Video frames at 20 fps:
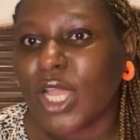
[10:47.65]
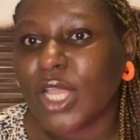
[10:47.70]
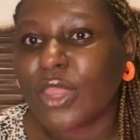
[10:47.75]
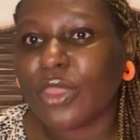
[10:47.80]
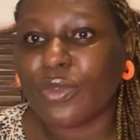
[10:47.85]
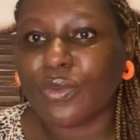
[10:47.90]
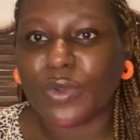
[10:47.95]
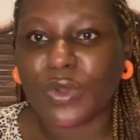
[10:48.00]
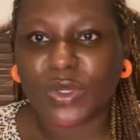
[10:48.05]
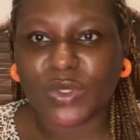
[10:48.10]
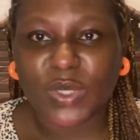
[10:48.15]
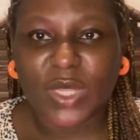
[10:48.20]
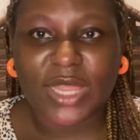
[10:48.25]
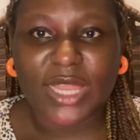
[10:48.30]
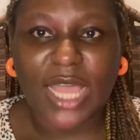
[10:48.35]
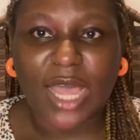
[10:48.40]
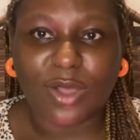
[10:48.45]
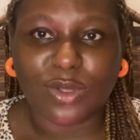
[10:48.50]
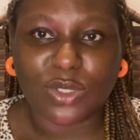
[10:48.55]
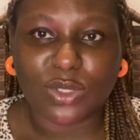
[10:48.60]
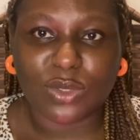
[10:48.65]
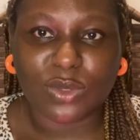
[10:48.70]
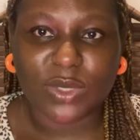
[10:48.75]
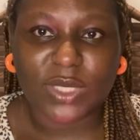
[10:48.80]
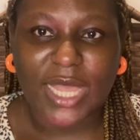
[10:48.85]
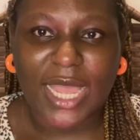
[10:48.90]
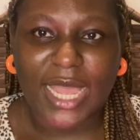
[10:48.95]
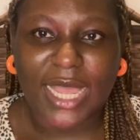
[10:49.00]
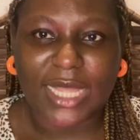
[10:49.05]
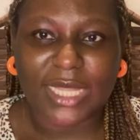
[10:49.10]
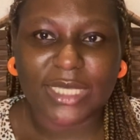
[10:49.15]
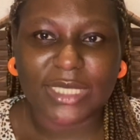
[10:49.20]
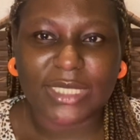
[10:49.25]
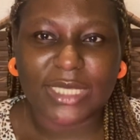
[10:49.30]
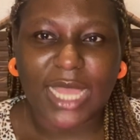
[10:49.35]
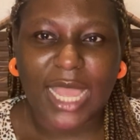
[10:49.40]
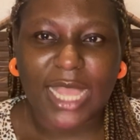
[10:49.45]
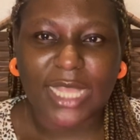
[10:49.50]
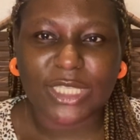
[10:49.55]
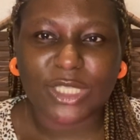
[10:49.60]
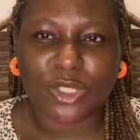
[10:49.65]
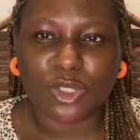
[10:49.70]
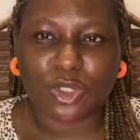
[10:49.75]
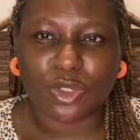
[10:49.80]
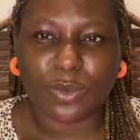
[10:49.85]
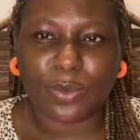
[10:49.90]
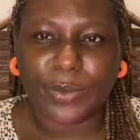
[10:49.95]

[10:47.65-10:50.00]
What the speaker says: 300,000 and they're asking you to